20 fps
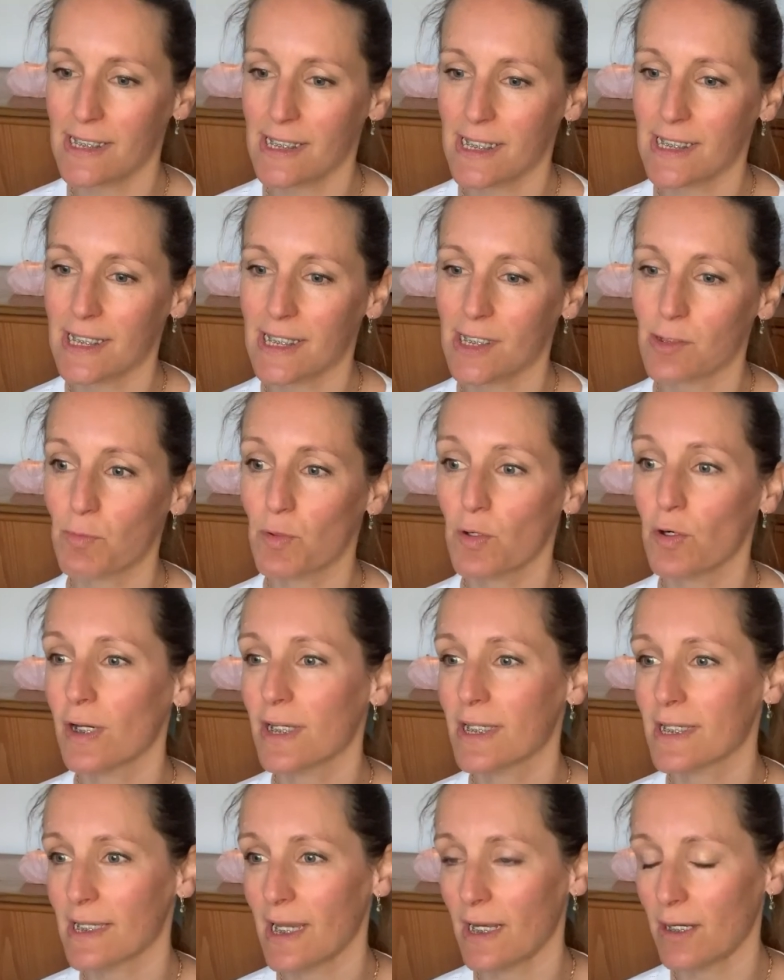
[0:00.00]
This is more a
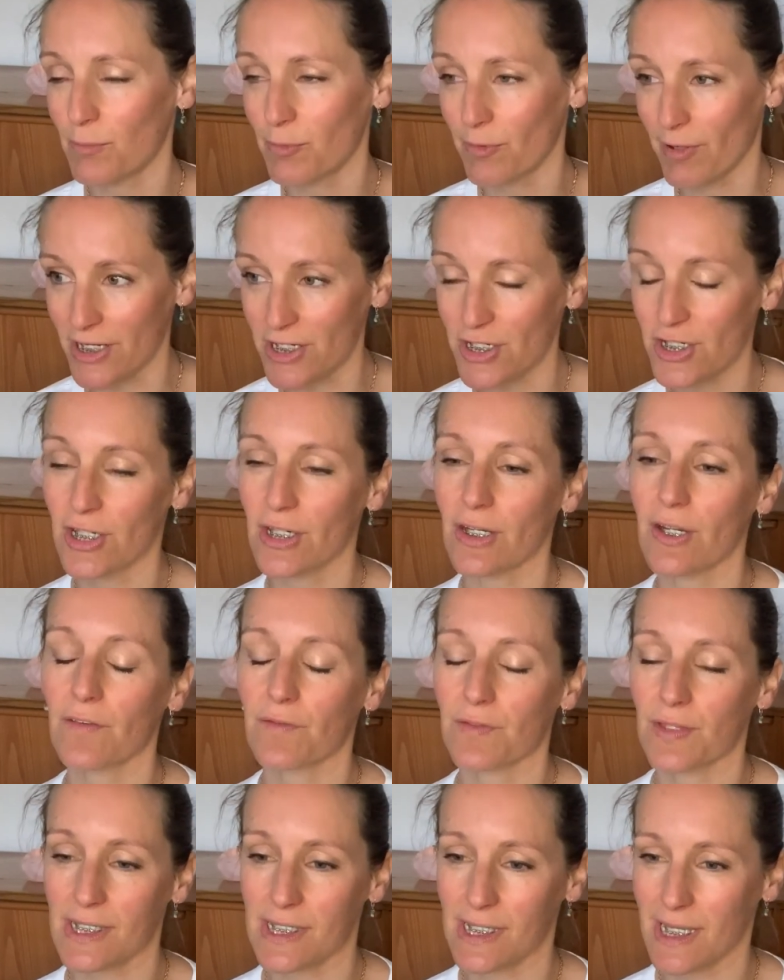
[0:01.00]
celebration of
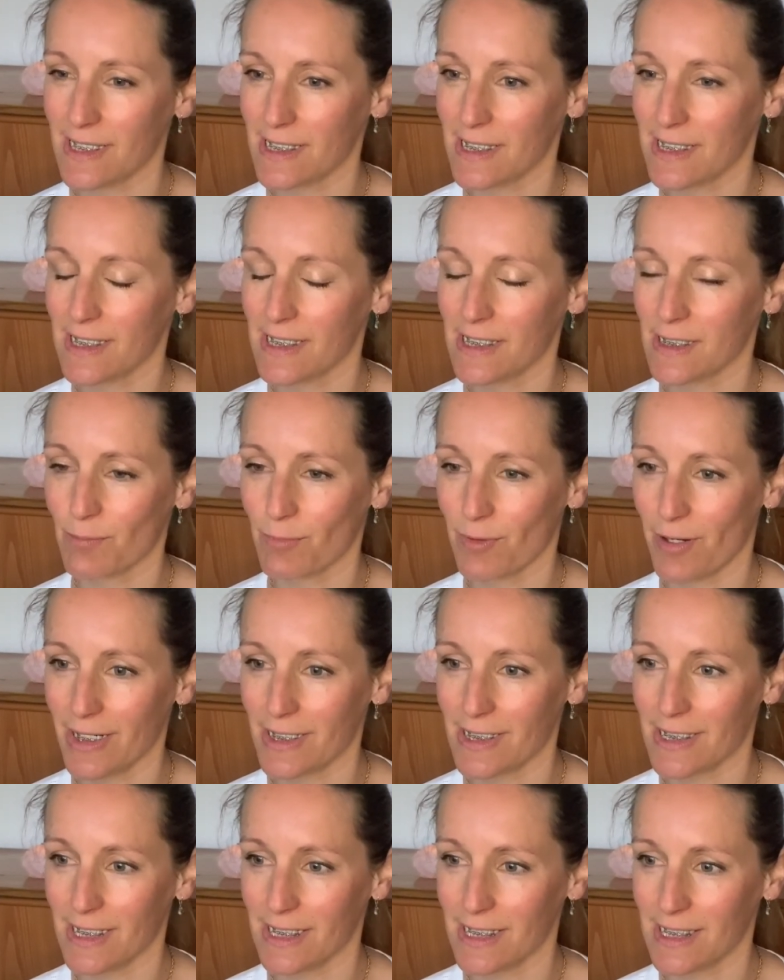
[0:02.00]
the senses
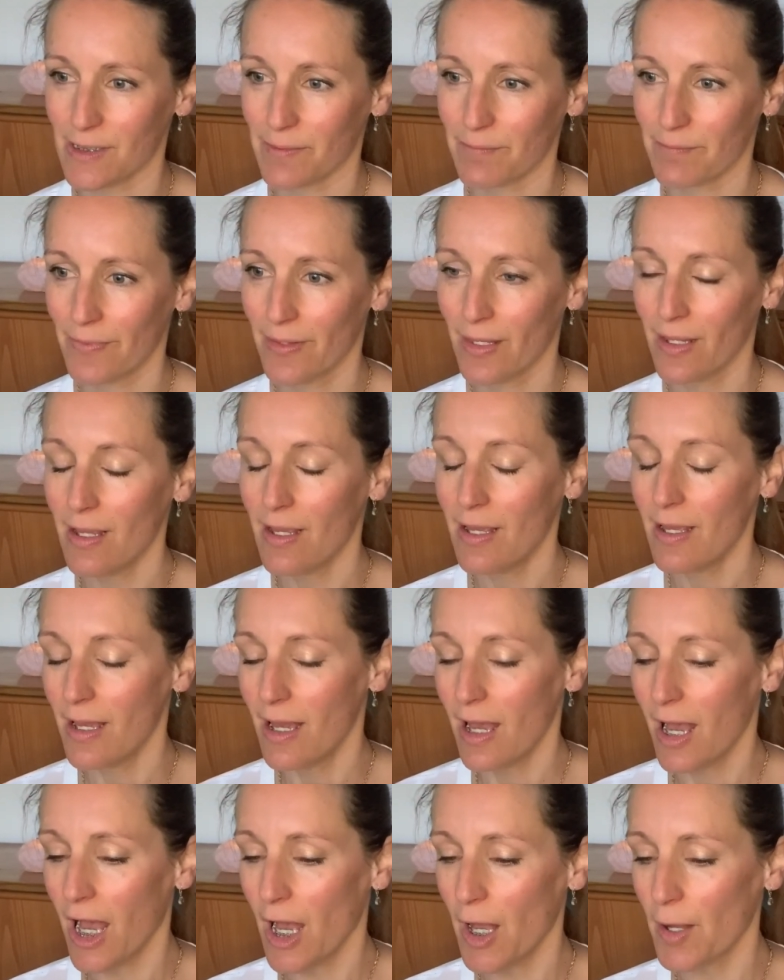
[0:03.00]
practice.
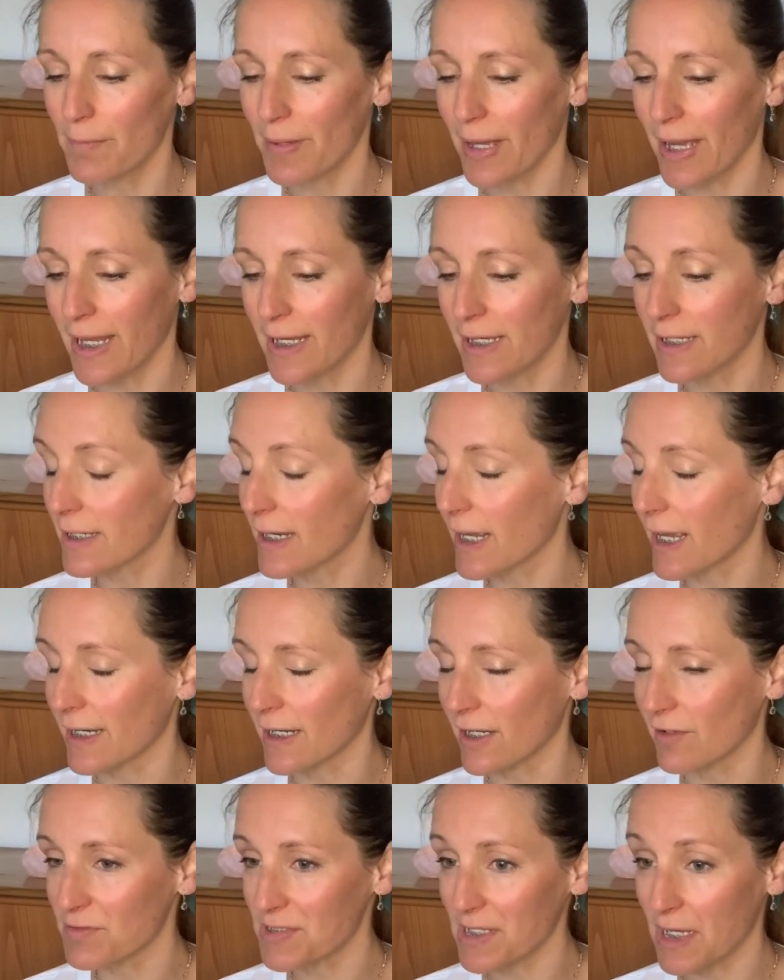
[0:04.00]
And
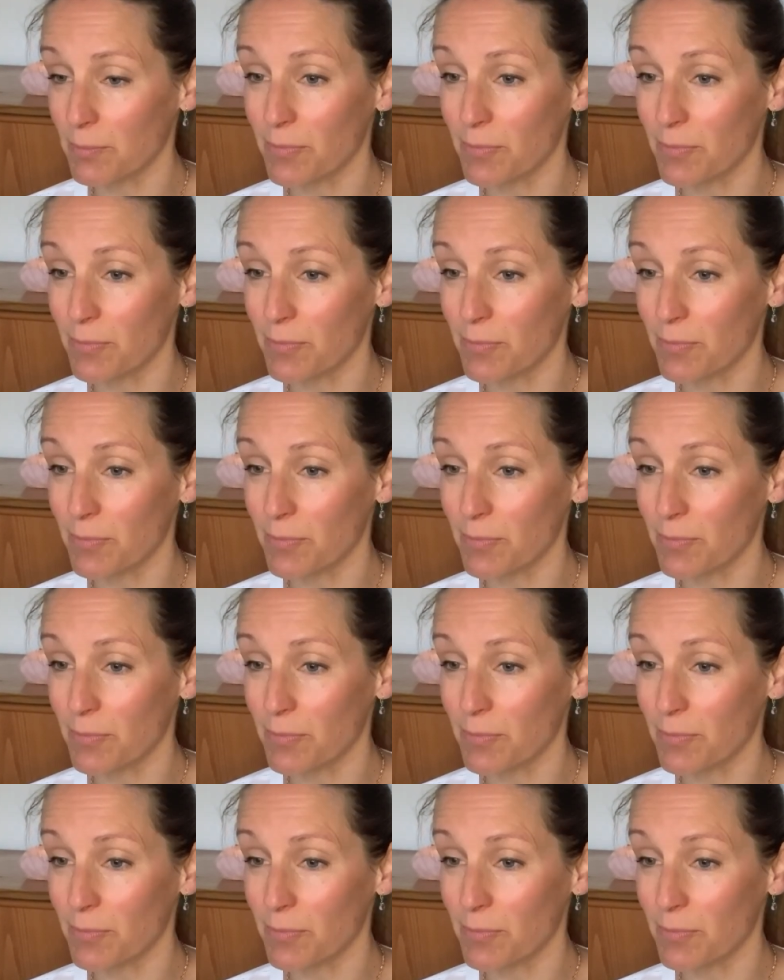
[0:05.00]
I've said